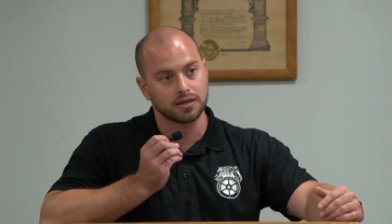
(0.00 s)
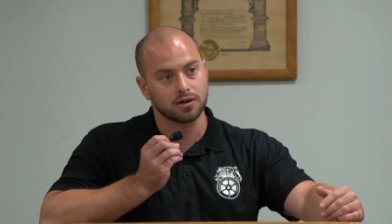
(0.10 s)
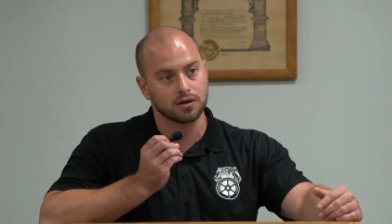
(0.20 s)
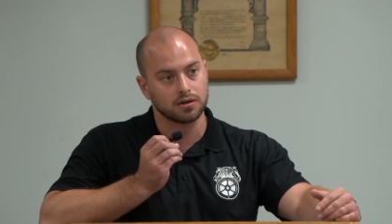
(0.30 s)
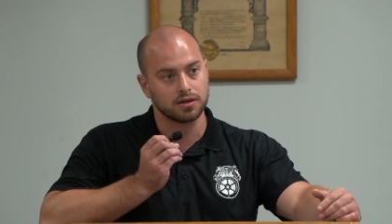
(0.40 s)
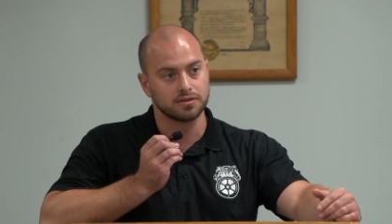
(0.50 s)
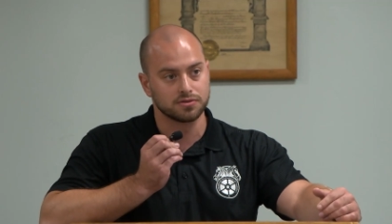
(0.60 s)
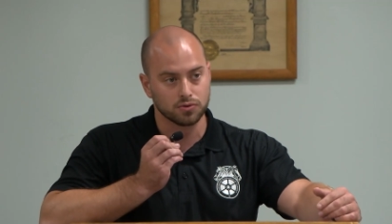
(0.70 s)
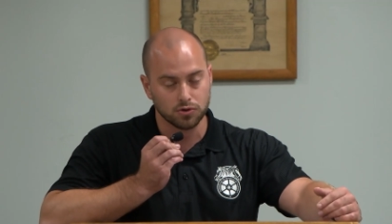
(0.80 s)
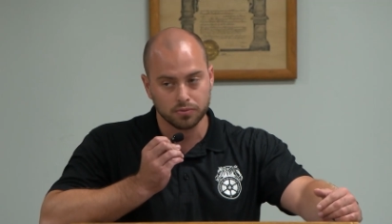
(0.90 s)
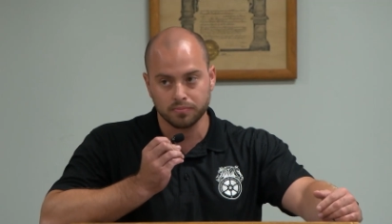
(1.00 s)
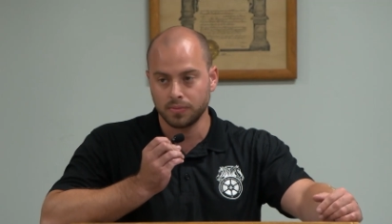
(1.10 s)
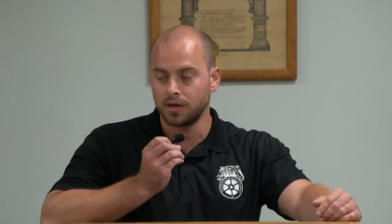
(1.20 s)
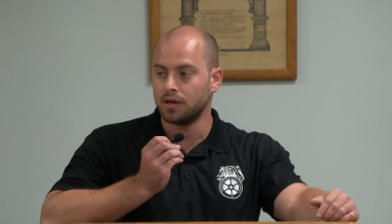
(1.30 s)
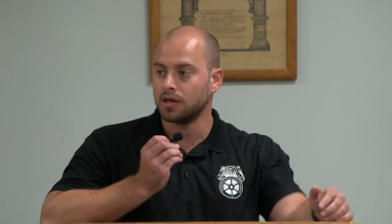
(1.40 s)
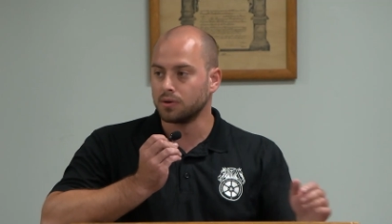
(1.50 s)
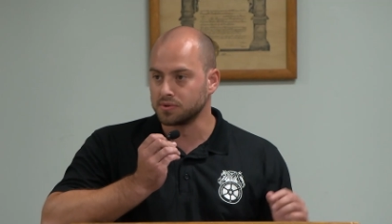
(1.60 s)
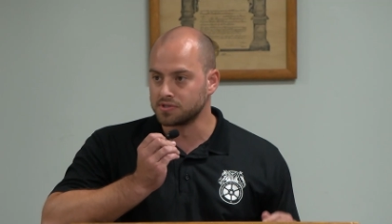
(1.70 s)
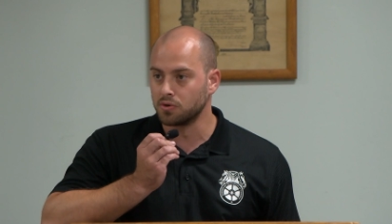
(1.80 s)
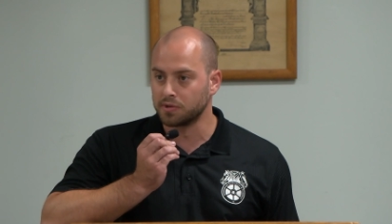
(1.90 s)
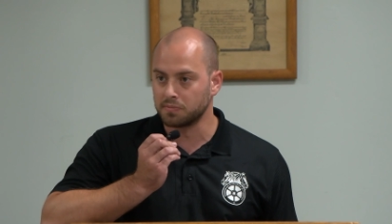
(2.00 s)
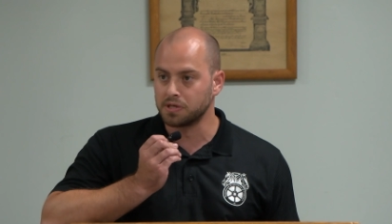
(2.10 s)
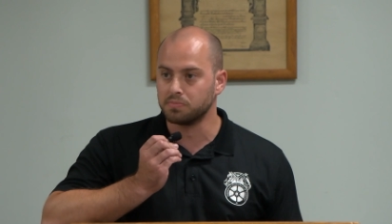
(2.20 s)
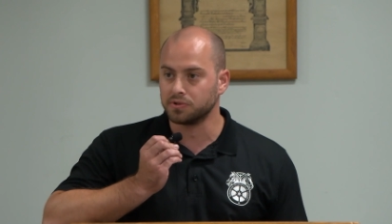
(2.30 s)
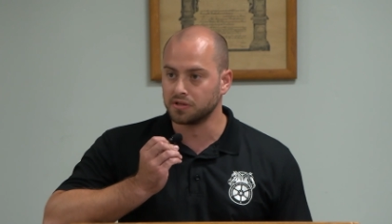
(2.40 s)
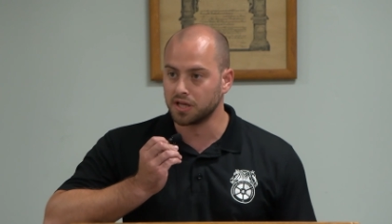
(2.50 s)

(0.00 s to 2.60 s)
Democratic State Representative Sami Scheetz says the